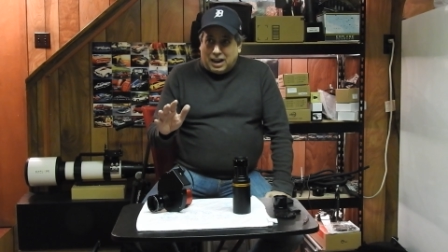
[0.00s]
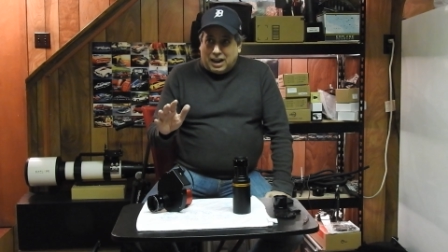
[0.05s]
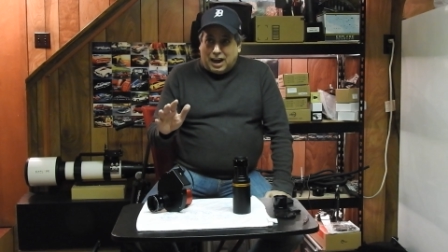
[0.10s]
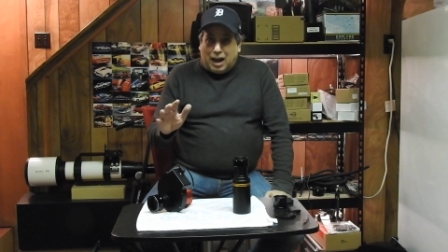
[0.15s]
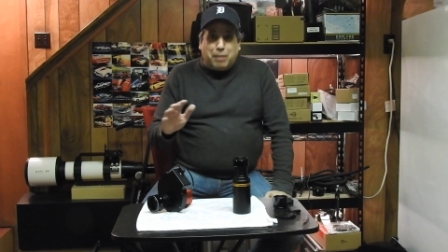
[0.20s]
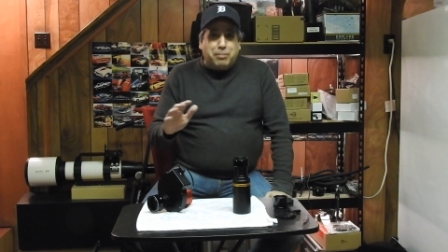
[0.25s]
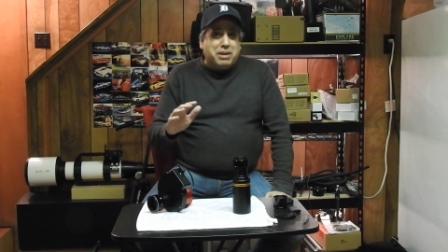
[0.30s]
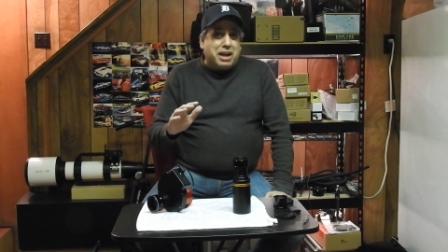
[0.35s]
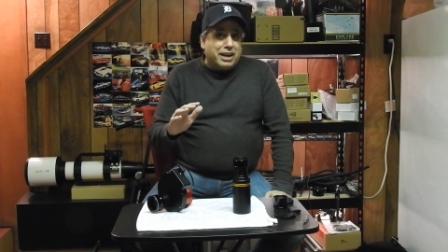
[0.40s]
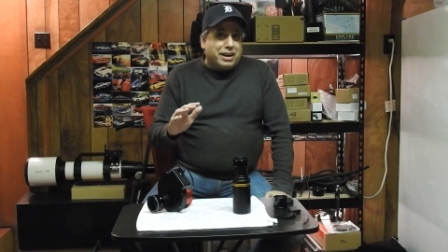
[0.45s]

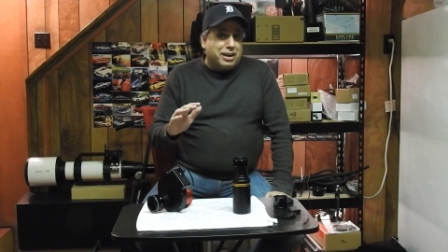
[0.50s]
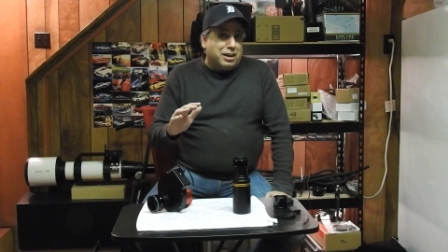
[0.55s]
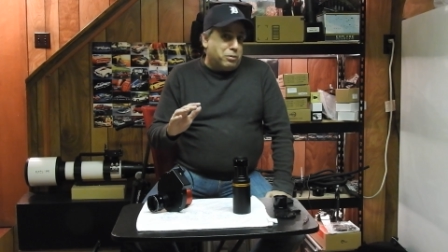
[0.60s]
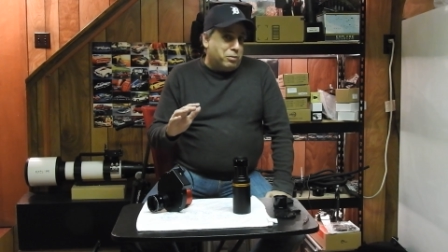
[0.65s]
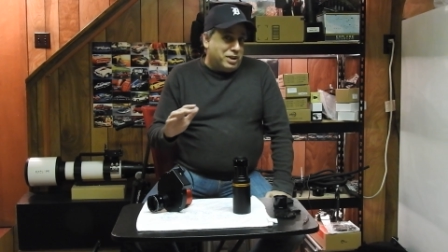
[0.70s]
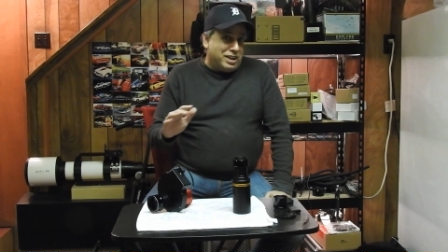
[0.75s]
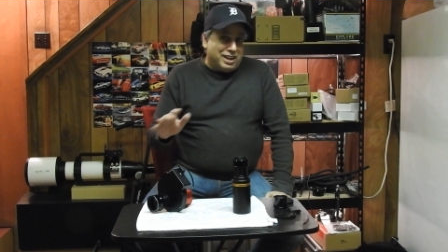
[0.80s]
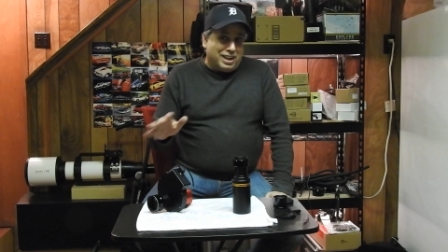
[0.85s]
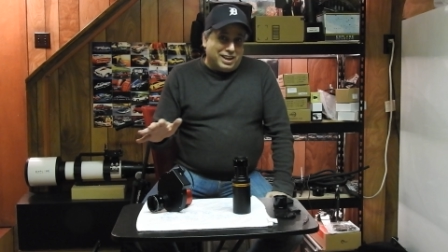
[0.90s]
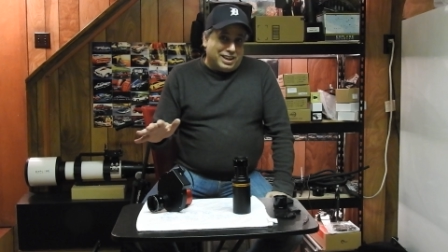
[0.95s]
I'm not going to
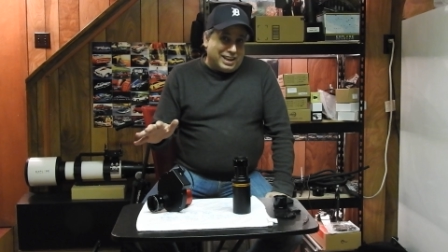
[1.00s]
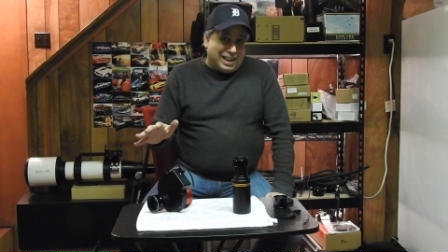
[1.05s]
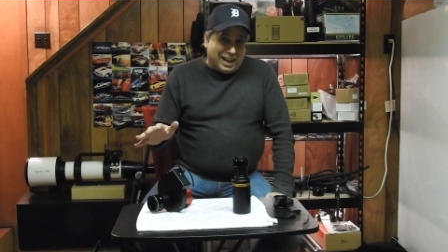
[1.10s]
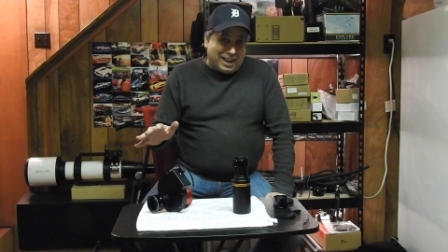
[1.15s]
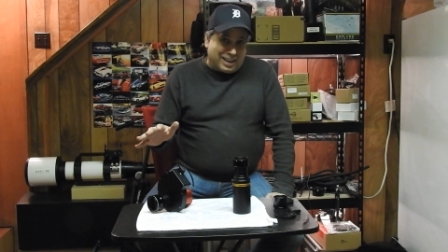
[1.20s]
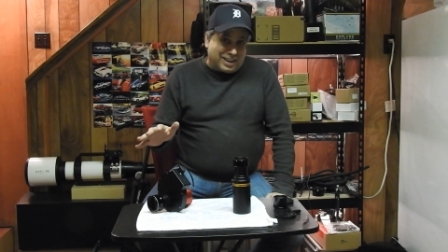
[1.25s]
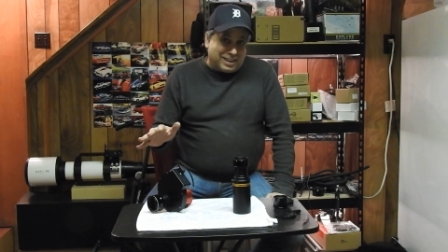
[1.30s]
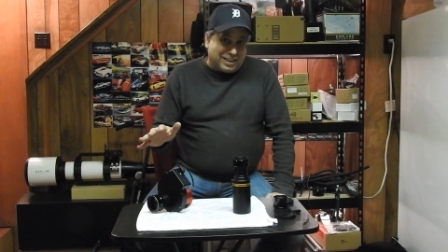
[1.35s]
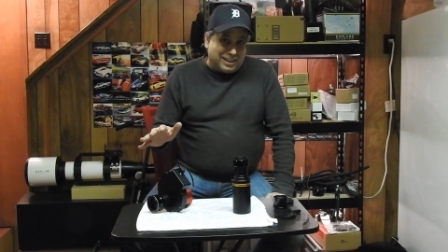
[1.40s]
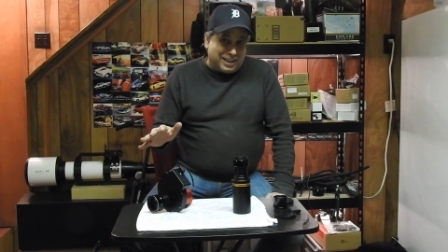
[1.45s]
win any
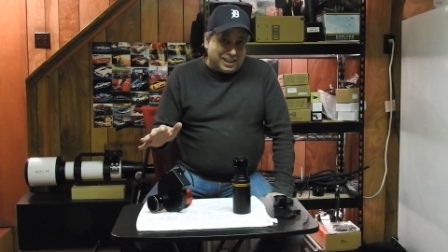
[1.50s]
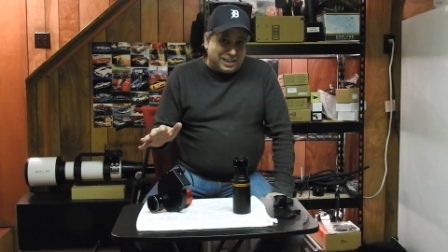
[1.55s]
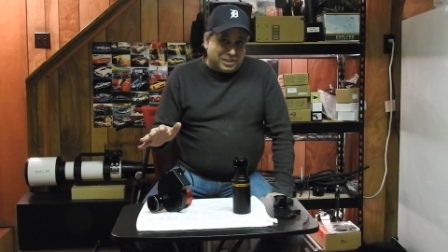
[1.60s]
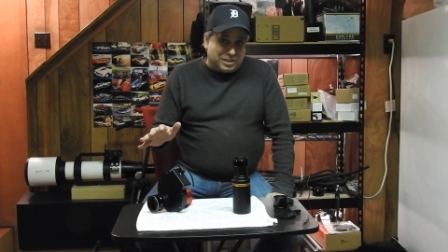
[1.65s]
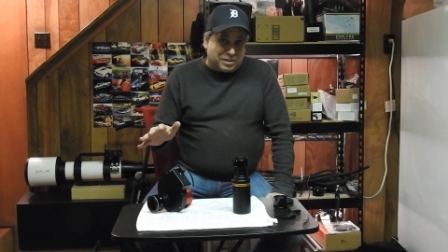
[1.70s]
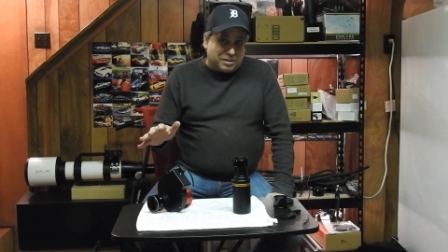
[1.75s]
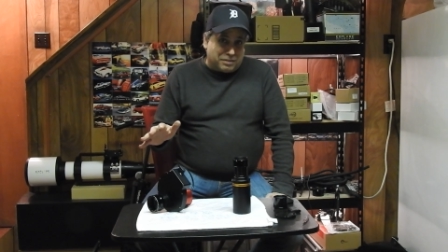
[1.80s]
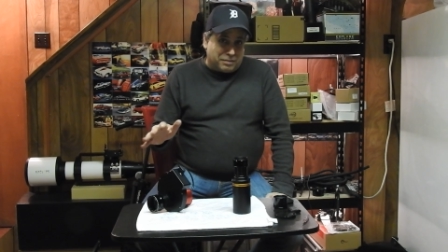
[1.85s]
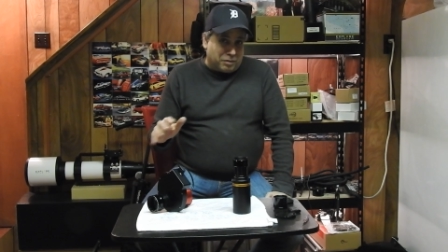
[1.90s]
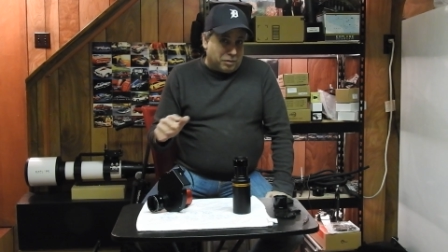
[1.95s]

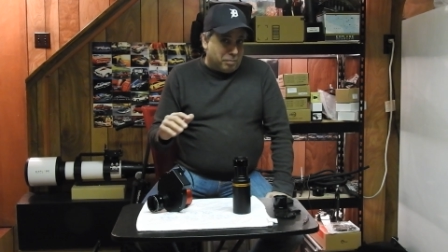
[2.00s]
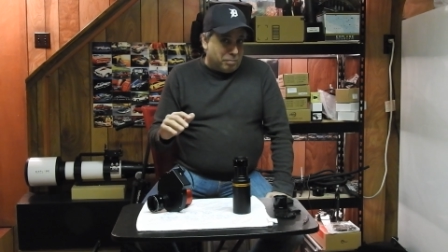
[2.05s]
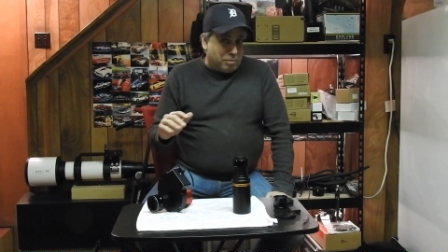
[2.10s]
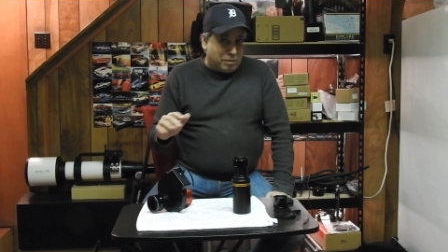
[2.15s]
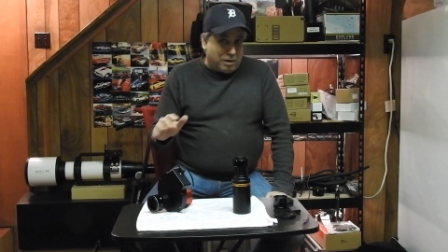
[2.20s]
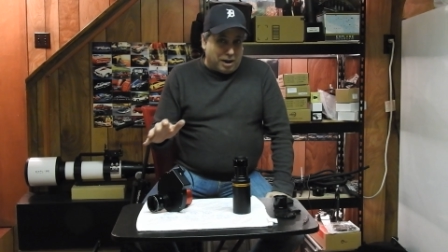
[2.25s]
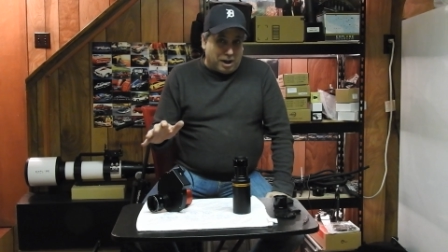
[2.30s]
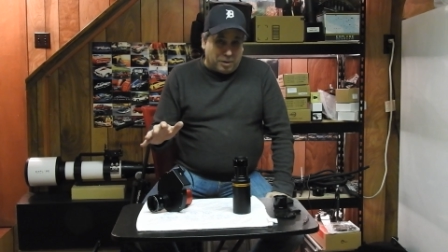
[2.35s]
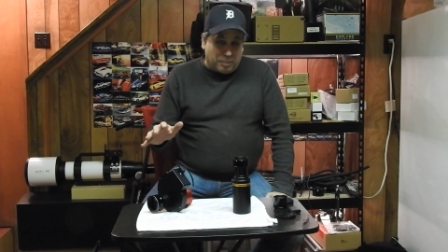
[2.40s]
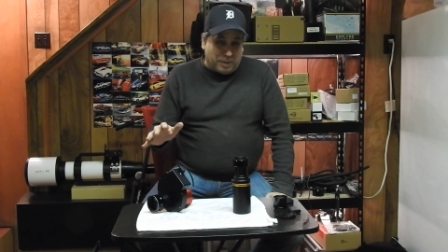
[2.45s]
accolades for
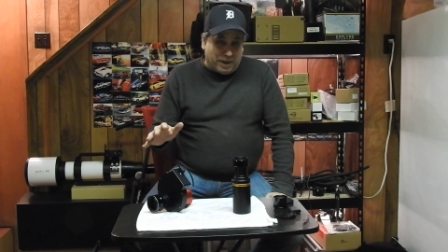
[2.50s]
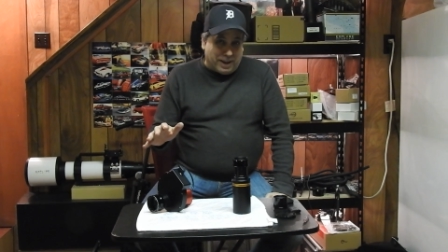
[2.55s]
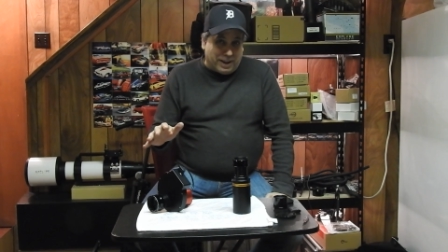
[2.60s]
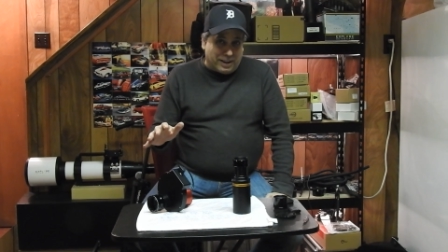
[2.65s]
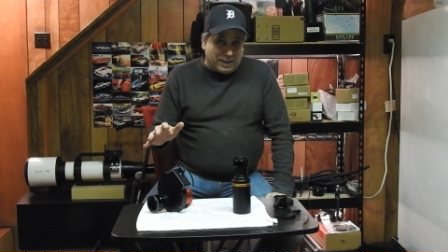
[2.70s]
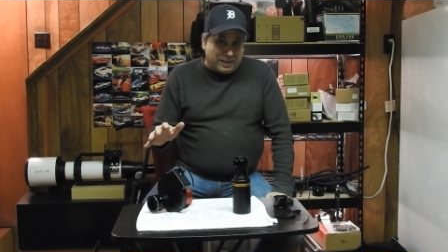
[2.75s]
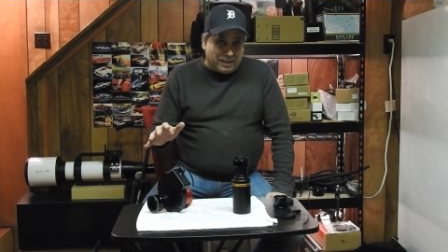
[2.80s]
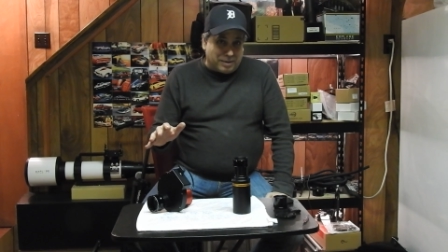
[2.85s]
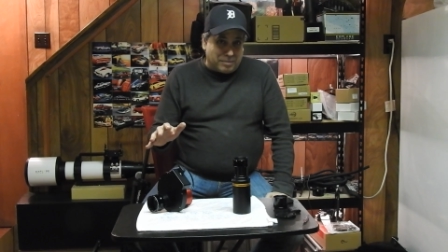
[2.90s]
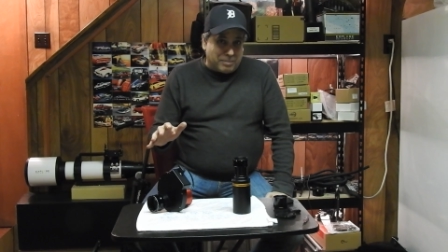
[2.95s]
broadband.